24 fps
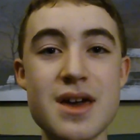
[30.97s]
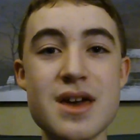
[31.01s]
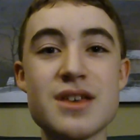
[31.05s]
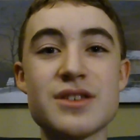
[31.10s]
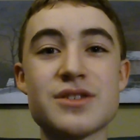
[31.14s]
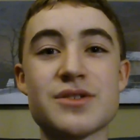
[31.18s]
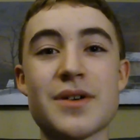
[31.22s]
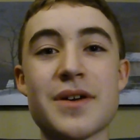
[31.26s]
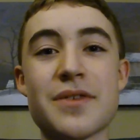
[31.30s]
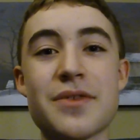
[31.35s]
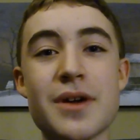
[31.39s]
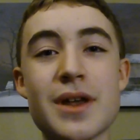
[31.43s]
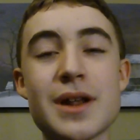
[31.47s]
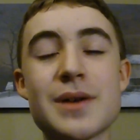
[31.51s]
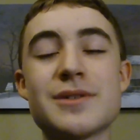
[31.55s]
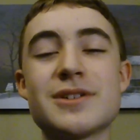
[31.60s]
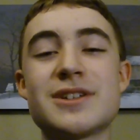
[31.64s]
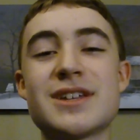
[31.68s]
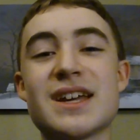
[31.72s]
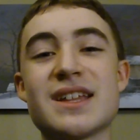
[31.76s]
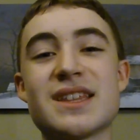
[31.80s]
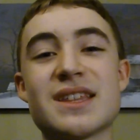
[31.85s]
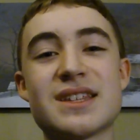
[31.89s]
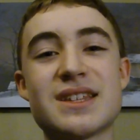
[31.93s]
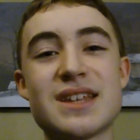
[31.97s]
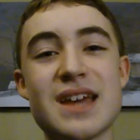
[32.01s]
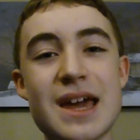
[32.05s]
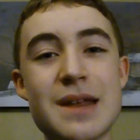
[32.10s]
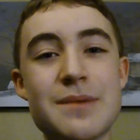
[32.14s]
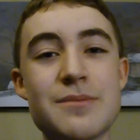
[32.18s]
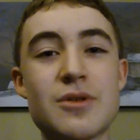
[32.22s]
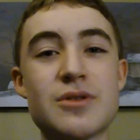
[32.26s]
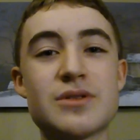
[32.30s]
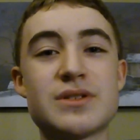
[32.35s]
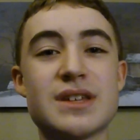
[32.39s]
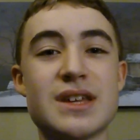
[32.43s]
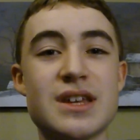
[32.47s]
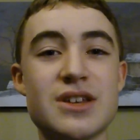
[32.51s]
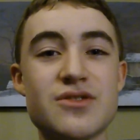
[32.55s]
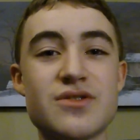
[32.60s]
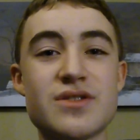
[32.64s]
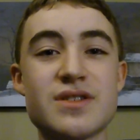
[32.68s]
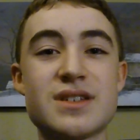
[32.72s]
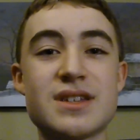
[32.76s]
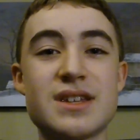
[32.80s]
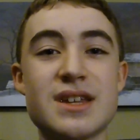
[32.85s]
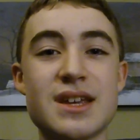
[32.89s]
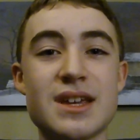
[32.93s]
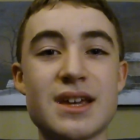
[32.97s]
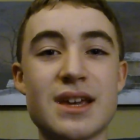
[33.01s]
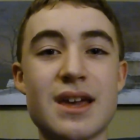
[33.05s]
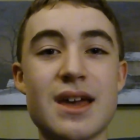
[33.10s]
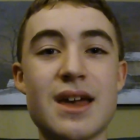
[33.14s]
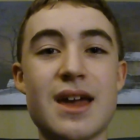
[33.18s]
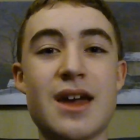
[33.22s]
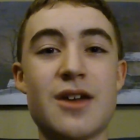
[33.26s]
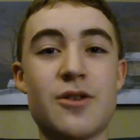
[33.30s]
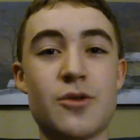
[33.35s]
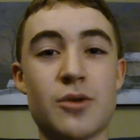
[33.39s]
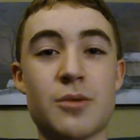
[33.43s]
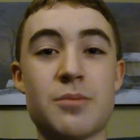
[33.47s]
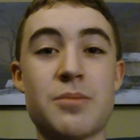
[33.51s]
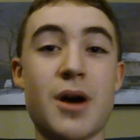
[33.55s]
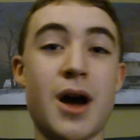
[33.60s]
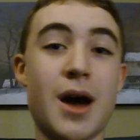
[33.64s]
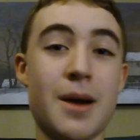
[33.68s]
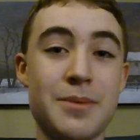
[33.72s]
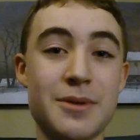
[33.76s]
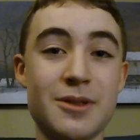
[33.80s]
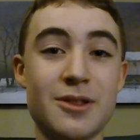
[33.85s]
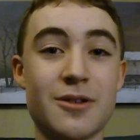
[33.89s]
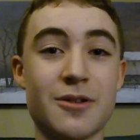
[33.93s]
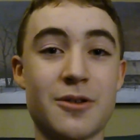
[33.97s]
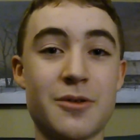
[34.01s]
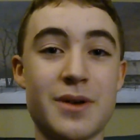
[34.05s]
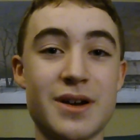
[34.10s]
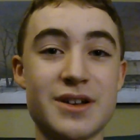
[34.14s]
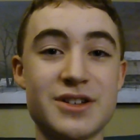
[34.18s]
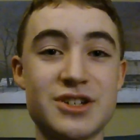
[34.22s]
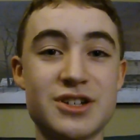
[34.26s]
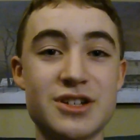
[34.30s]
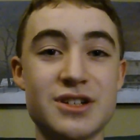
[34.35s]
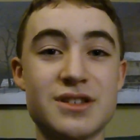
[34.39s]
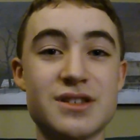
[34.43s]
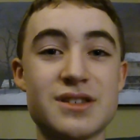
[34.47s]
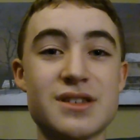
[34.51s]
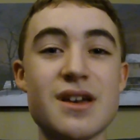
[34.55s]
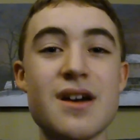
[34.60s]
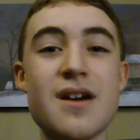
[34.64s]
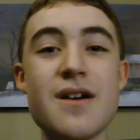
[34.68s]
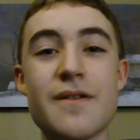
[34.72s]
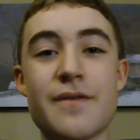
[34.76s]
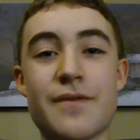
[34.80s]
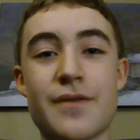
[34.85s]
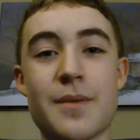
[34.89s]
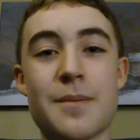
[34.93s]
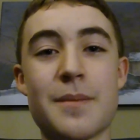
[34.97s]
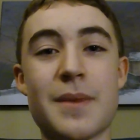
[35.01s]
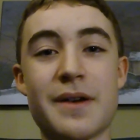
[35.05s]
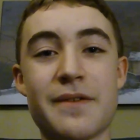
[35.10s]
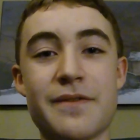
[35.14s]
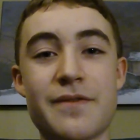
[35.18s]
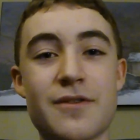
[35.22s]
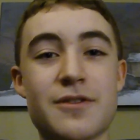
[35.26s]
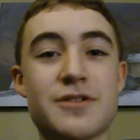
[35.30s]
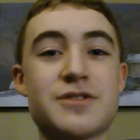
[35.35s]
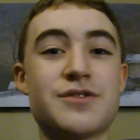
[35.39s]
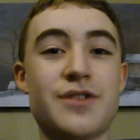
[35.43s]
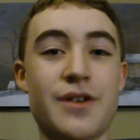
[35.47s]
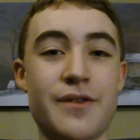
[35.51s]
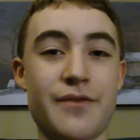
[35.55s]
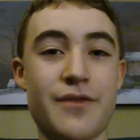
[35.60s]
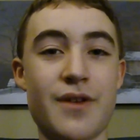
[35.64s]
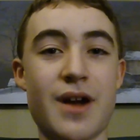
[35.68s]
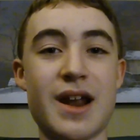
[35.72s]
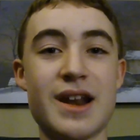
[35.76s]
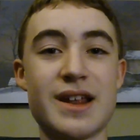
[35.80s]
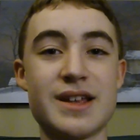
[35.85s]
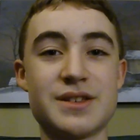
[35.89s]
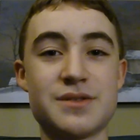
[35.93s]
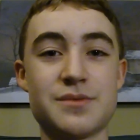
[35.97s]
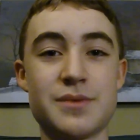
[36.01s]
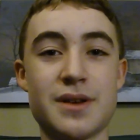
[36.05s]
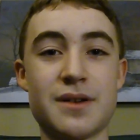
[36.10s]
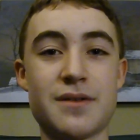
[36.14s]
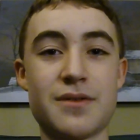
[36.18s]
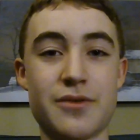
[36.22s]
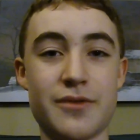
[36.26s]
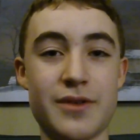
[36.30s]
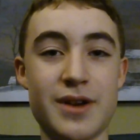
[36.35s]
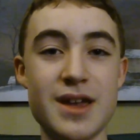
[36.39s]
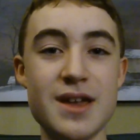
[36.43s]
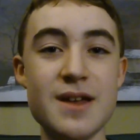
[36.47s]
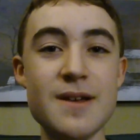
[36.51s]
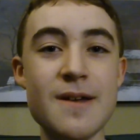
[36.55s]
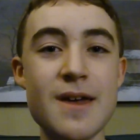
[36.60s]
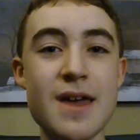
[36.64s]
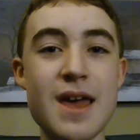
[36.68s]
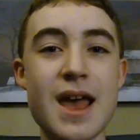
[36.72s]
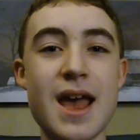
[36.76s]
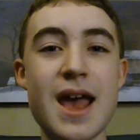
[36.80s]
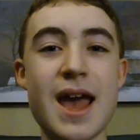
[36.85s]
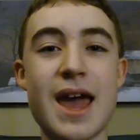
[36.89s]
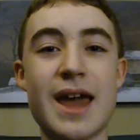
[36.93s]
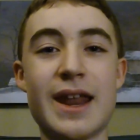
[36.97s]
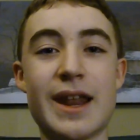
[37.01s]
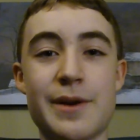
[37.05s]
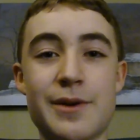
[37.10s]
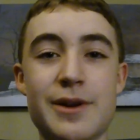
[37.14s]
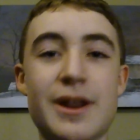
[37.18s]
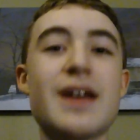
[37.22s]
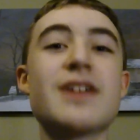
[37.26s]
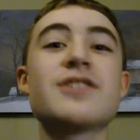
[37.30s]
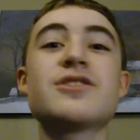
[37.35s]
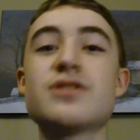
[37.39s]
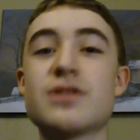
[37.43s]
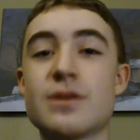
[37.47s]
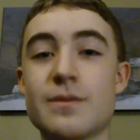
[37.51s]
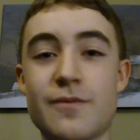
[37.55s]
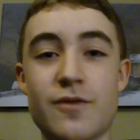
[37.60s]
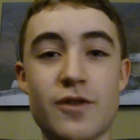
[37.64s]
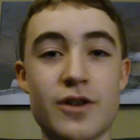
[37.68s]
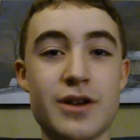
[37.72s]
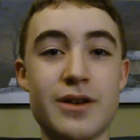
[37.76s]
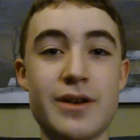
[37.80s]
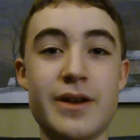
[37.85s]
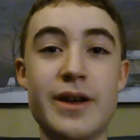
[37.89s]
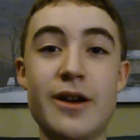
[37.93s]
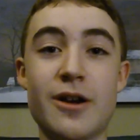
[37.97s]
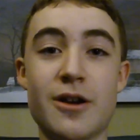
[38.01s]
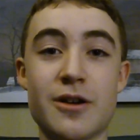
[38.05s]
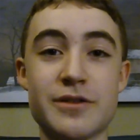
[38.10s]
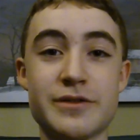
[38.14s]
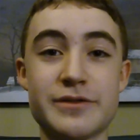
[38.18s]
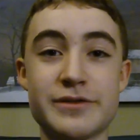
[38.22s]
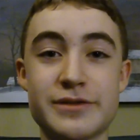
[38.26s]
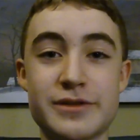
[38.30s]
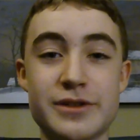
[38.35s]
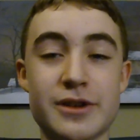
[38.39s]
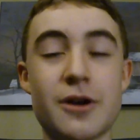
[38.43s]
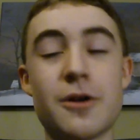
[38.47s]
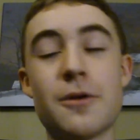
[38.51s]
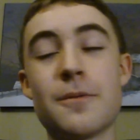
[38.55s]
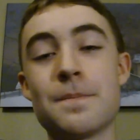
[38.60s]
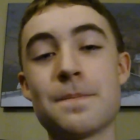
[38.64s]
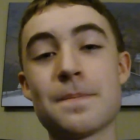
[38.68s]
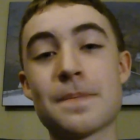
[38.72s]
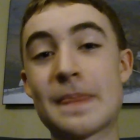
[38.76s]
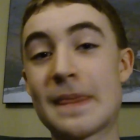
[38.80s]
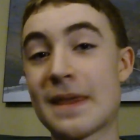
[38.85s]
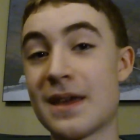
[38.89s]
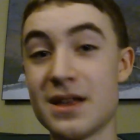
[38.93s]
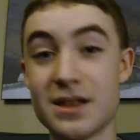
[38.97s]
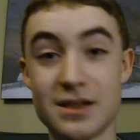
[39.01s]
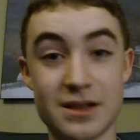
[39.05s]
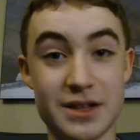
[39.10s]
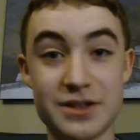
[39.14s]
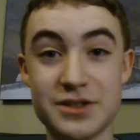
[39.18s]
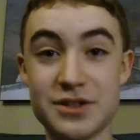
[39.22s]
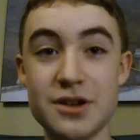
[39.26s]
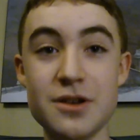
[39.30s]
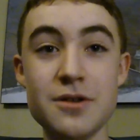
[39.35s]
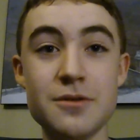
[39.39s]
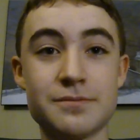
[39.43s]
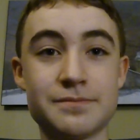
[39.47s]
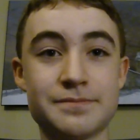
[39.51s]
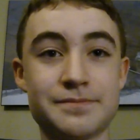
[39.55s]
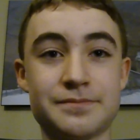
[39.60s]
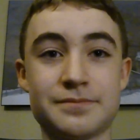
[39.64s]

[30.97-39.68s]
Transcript: So I thought I would take the 10 most interesting and or popular questions from my First Try Fridays week 3, and I would answer them for you here. So, let's go.